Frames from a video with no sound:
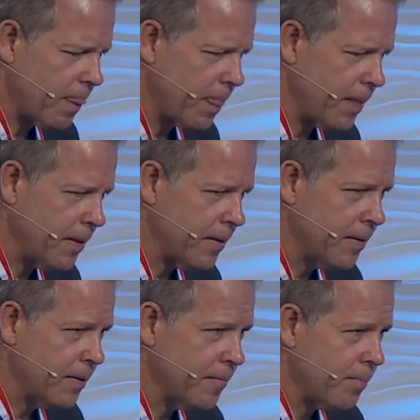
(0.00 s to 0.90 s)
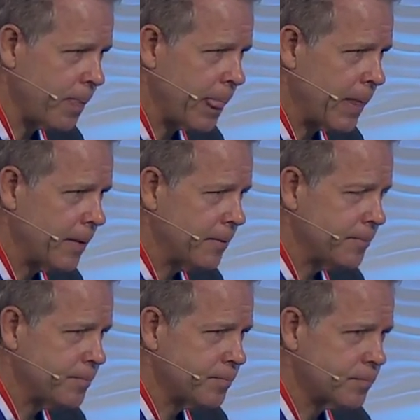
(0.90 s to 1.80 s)

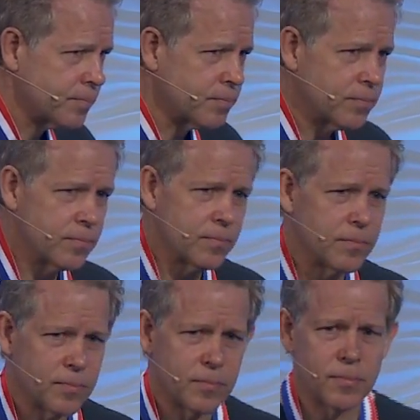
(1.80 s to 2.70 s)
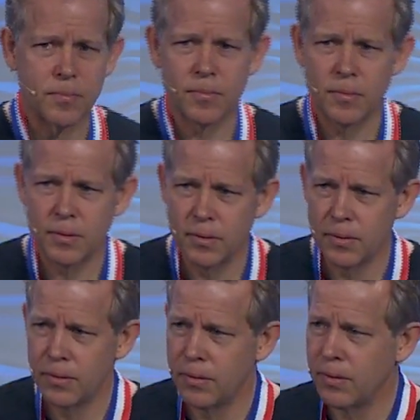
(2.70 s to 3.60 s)

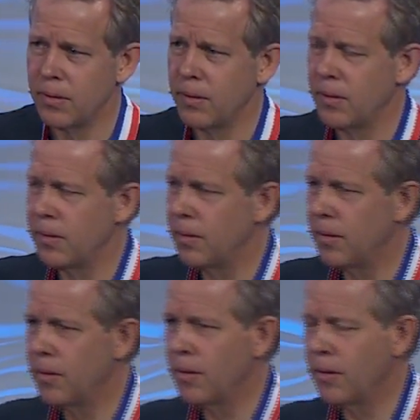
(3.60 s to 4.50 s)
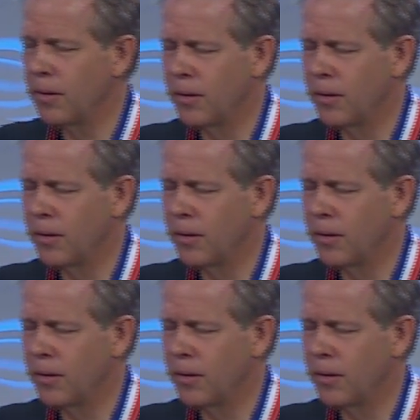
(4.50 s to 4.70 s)
Nothing is said.